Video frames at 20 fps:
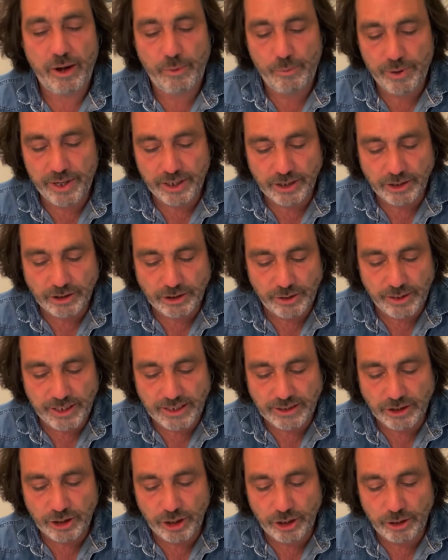We're going to do it
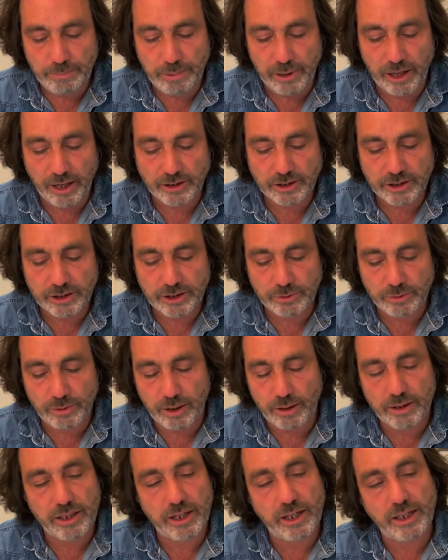in two parts because
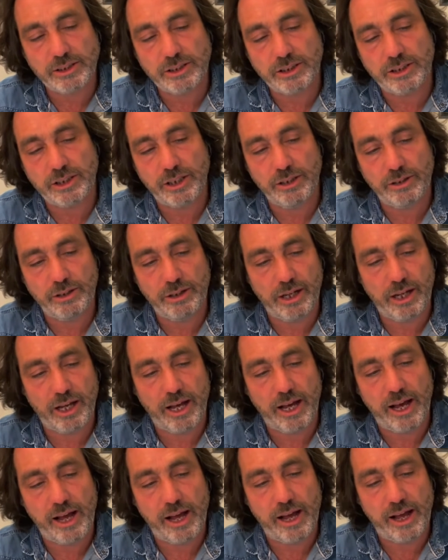what I'd like to do,
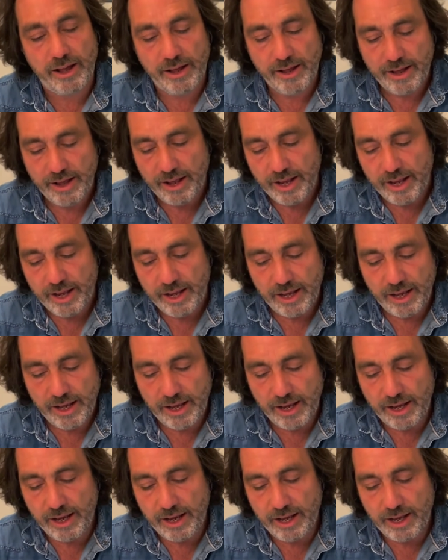
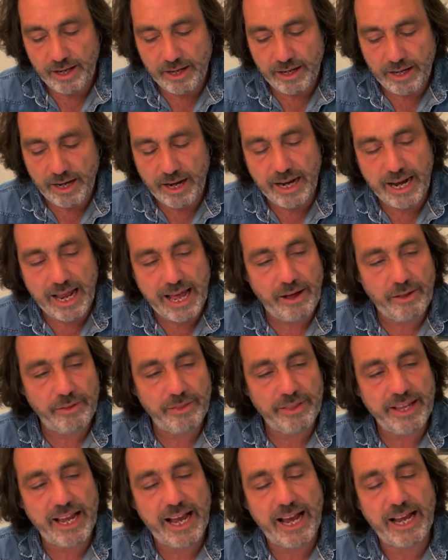allow
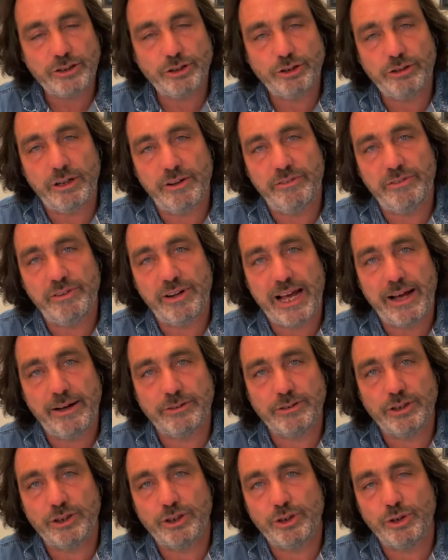the
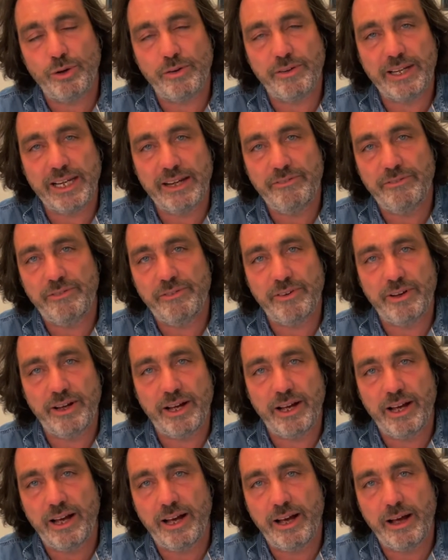Astroflower to sort of give
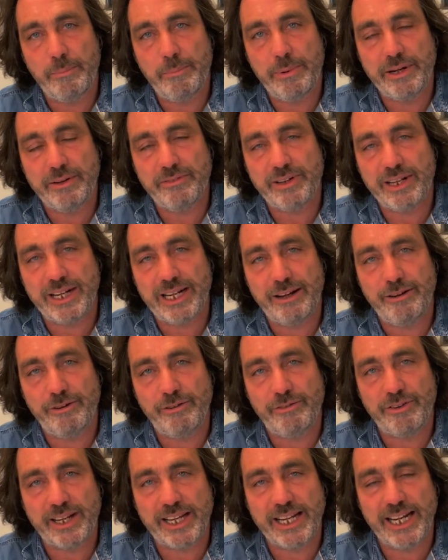a bit of
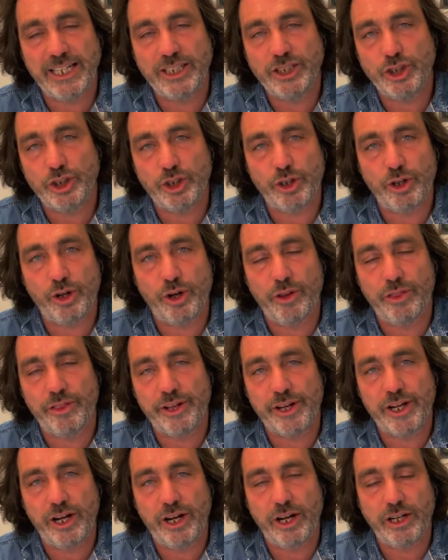clarification on the
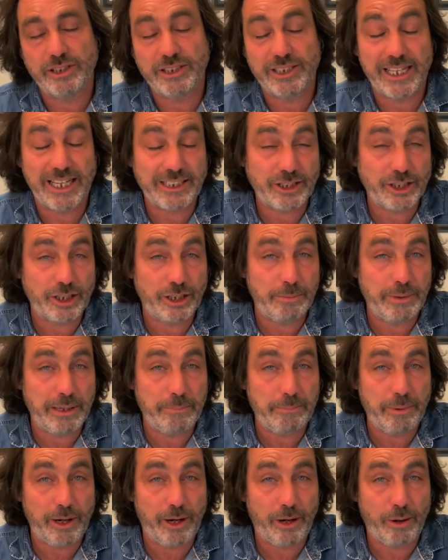cards, and that's going to be
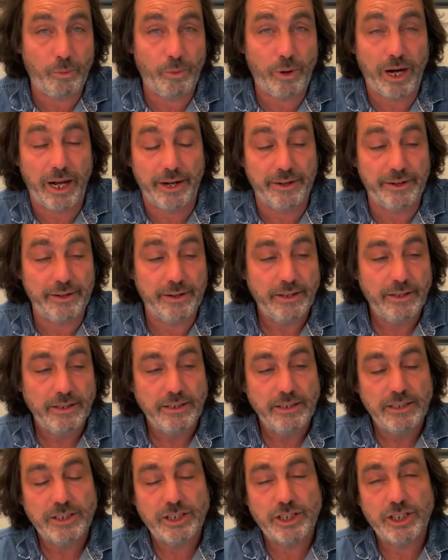in part one.
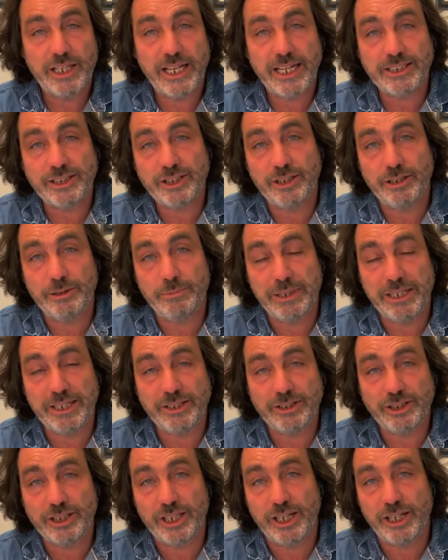So that's going to be
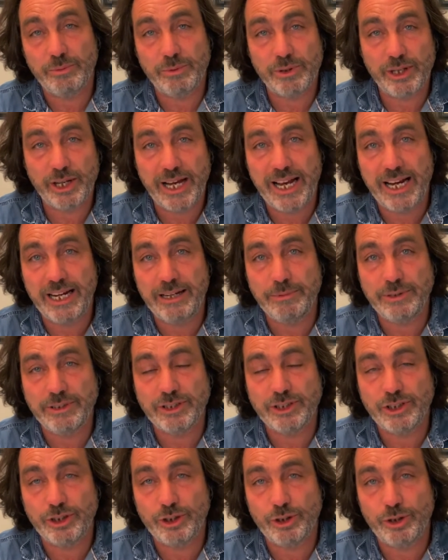concerned with your
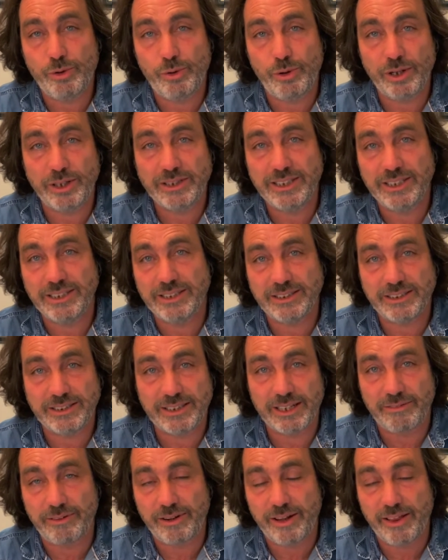elements and your qualities and
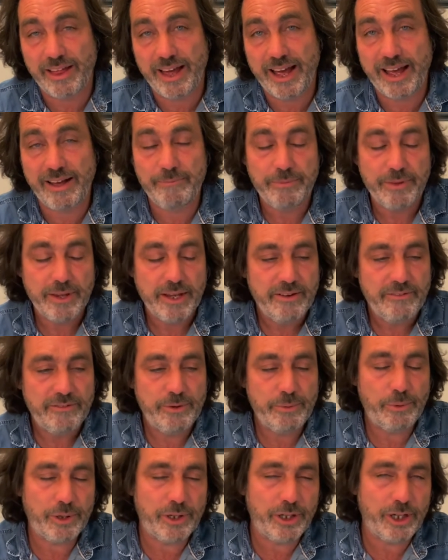stuff like that. If
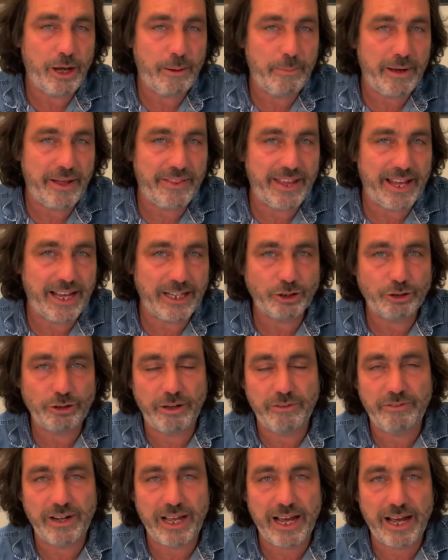you want to know about the
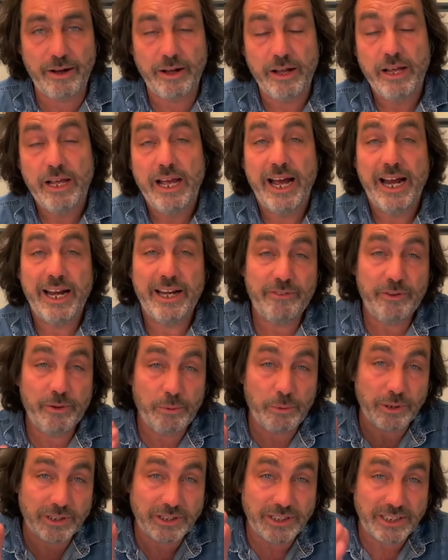Astroflower, and if you
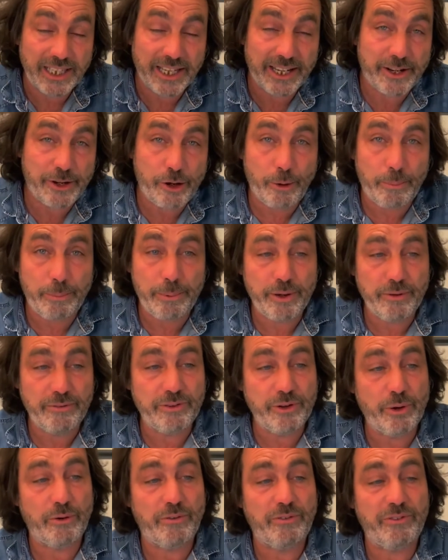want to see a copy of
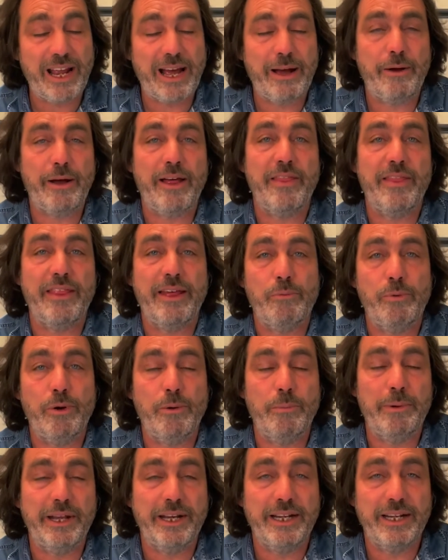your flower, there
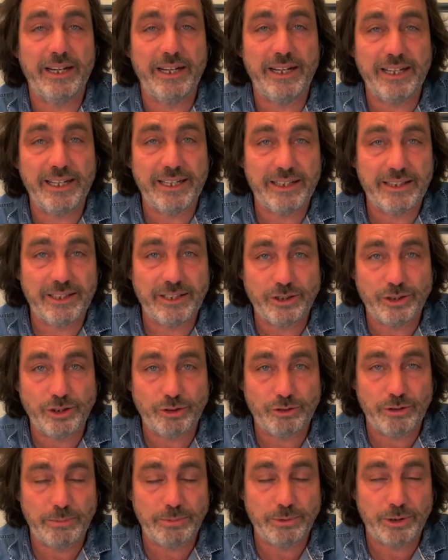will be a link in the
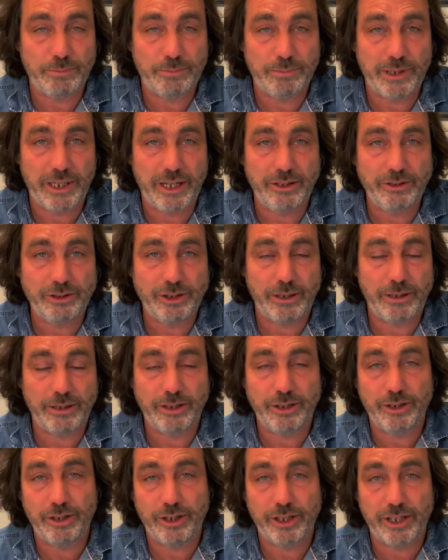description below, so
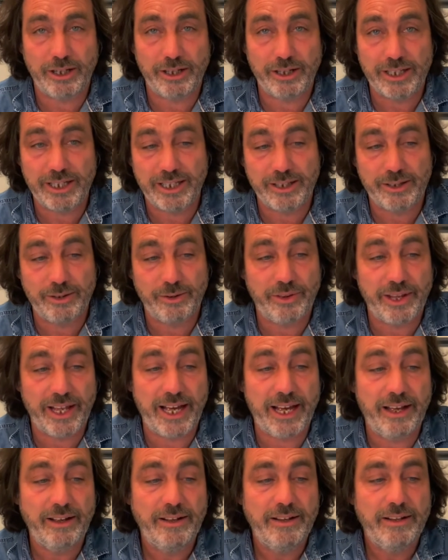you can go and click on
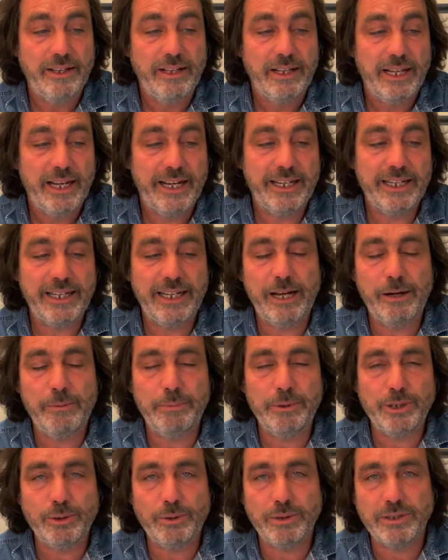that. And it'll
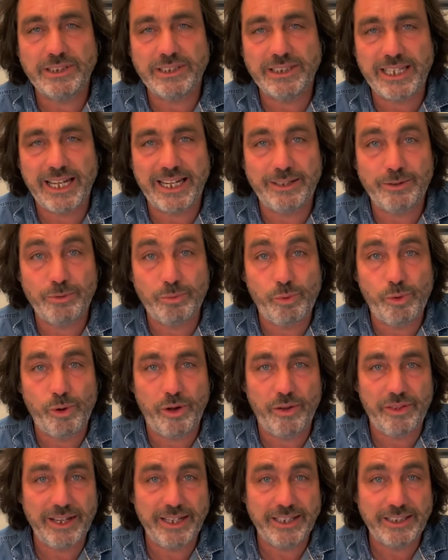help you to understand
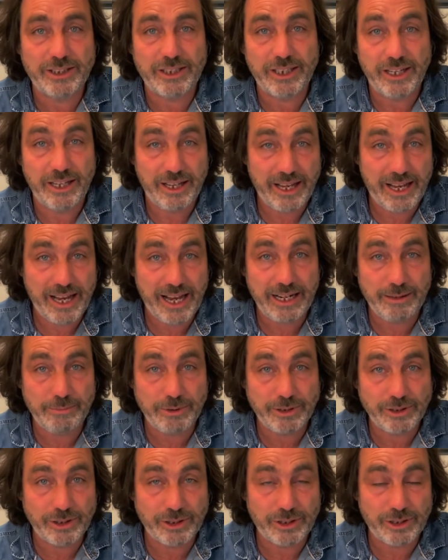what these
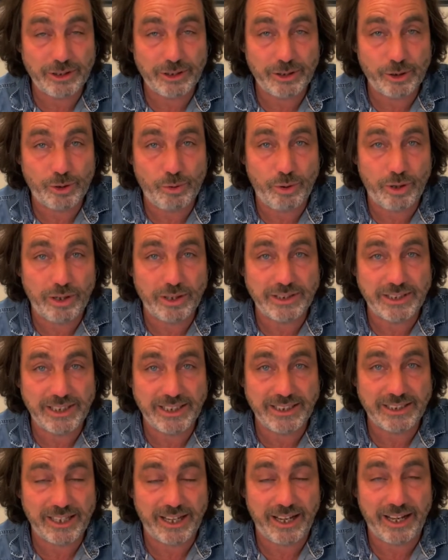elements and
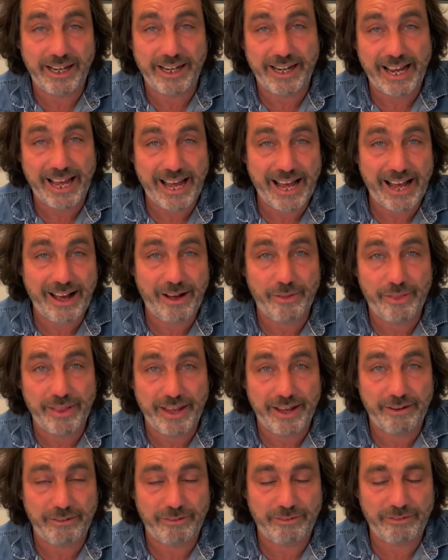qualities and how
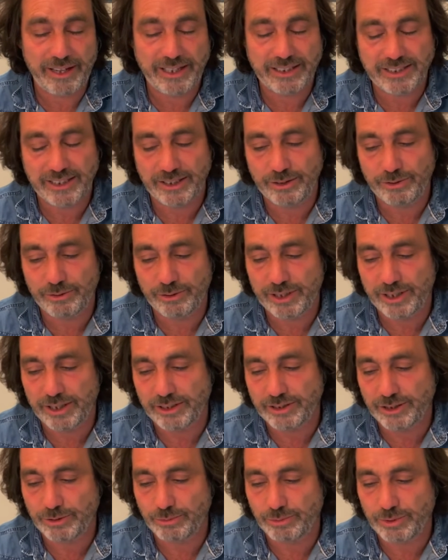they are affecting your
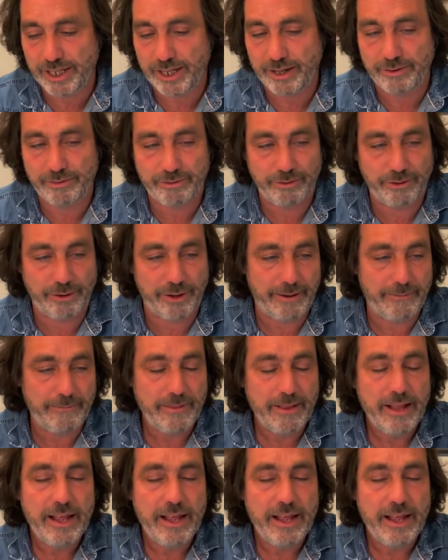cards as we're going through it.